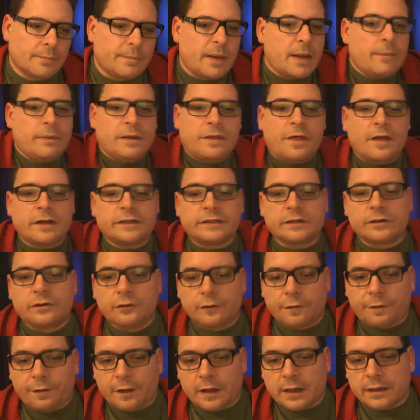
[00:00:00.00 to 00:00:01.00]
Maybe that's a
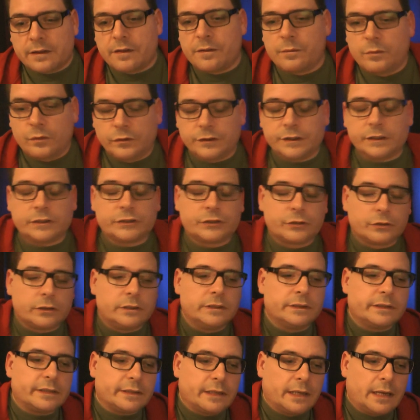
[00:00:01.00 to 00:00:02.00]
good thing, and the music
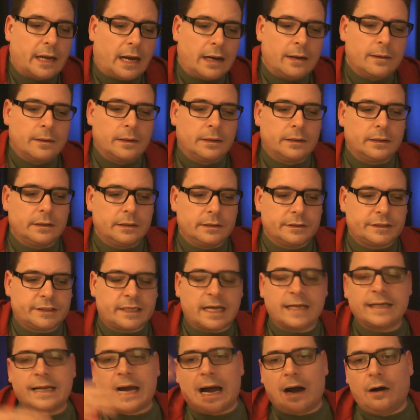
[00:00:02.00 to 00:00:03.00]
shouldn't
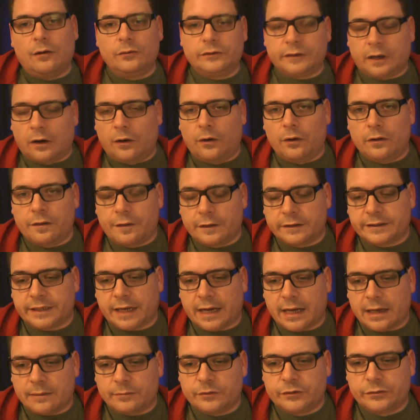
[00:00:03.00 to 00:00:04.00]
stand out all the
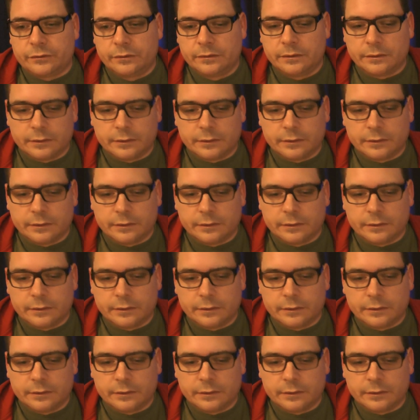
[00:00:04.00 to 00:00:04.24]
time.